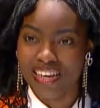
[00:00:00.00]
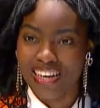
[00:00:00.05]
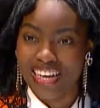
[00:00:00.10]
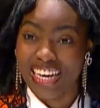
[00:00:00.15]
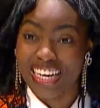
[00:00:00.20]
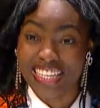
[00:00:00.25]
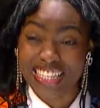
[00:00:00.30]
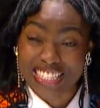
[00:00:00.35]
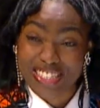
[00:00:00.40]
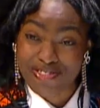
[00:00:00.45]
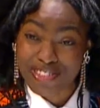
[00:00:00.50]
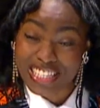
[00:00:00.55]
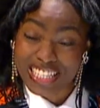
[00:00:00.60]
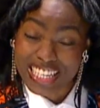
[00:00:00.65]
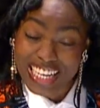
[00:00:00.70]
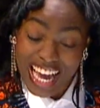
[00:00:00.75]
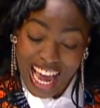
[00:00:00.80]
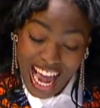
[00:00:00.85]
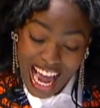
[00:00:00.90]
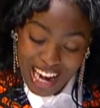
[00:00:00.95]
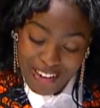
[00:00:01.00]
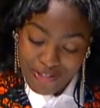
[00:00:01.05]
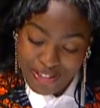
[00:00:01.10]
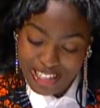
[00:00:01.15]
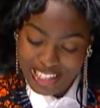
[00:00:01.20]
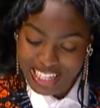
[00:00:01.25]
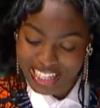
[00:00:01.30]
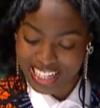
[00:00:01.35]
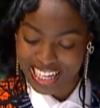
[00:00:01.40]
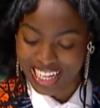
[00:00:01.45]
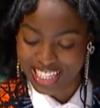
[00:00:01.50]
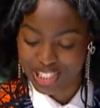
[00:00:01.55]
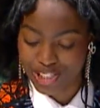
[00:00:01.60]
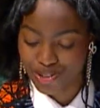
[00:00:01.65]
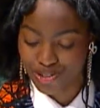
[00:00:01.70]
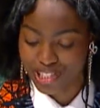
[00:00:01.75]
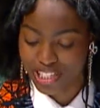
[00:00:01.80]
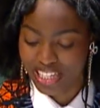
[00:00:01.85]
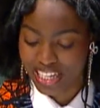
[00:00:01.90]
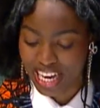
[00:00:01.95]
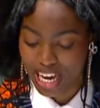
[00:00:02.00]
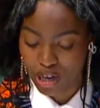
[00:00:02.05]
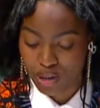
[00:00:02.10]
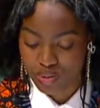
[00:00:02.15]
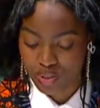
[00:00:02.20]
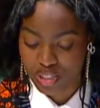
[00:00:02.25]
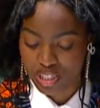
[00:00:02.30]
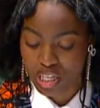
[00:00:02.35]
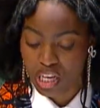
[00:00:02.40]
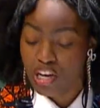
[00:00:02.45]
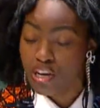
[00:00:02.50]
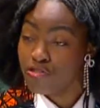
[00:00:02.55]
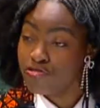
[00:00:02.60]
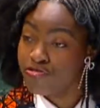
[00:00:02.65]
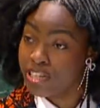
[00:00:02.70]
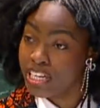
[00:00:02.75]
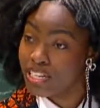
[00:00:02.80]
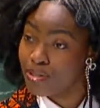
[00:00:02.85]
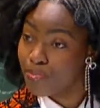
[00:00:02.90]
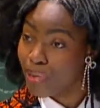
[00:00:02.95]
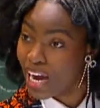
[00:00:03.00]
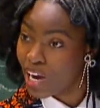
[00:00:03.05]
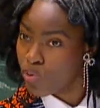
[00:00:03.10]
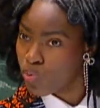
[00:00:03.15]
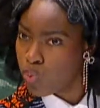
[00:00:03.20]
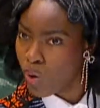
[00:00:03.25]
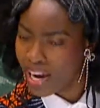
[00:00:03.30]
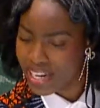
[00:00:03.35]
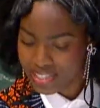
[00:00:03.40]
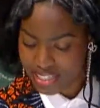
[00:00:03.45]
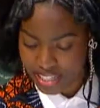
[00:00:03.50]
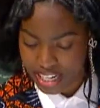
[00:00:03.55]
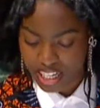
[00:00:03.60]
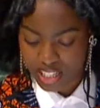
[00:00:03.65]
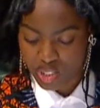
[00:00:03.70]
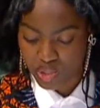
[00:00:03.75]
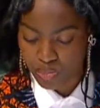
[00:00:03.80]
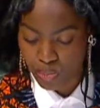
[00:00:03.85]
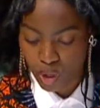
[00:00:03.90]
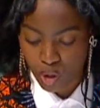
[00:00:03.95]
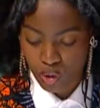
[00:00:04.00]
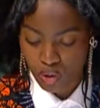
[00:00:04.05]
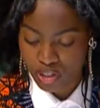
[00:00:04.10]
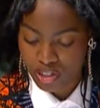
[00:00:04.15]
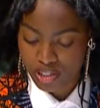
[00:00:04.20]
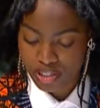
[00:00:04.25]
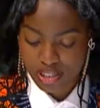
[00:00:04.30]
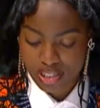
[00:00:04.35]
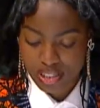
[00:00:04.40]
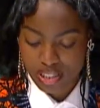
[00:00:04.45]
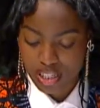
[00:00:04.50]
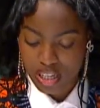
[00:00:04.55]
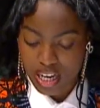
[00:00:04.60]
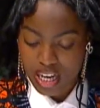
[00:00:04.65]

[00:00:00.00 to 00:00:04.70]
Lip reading: It is reading African history accounts written by white explorers